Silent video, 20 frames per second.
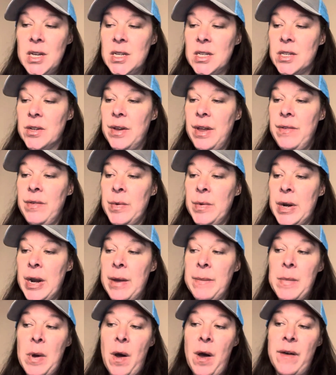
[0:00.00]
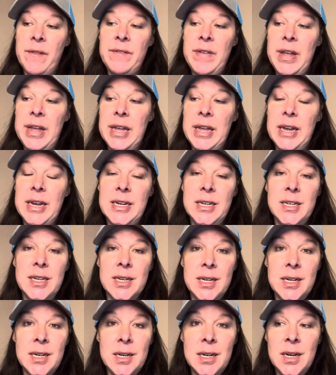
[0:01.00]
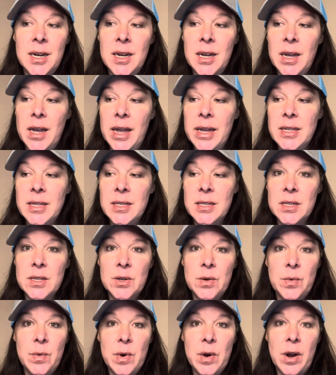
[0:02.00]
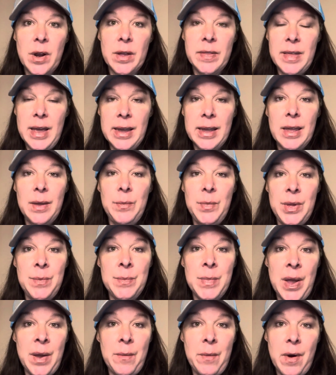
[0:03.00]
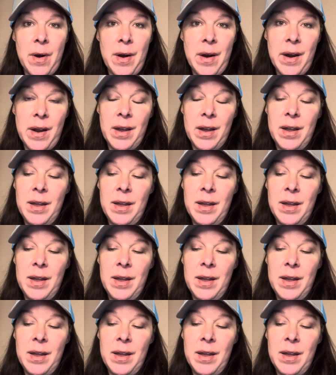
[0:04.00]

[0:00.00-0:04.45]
So even when I'm on vacation, I can still work. That can be my work.